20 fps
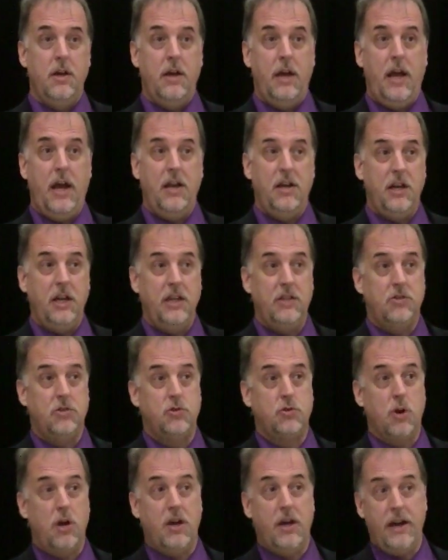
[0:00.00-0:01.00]
and needs
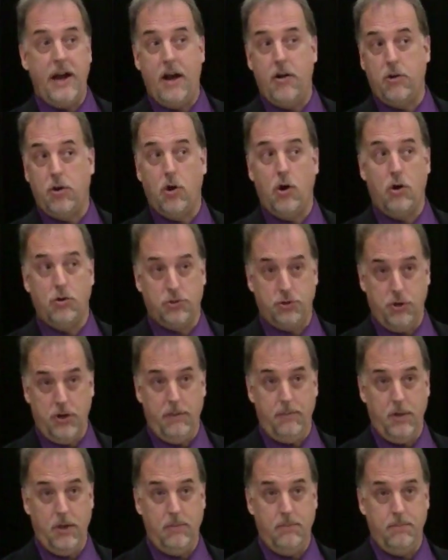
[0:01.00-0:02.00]
drug and alcohol
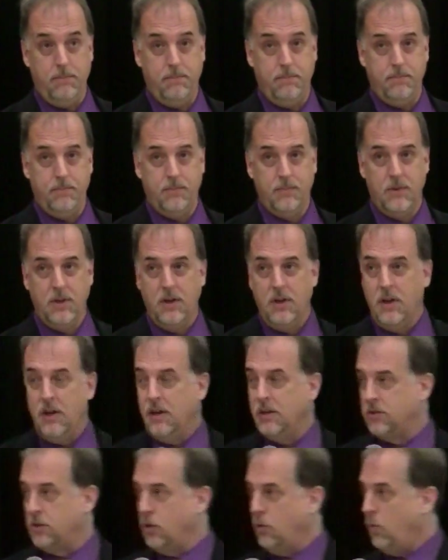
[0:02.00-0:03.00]
treatment.
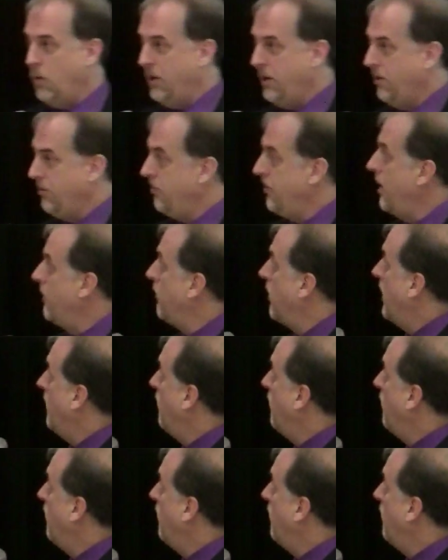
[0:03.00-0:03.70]
So the one other number I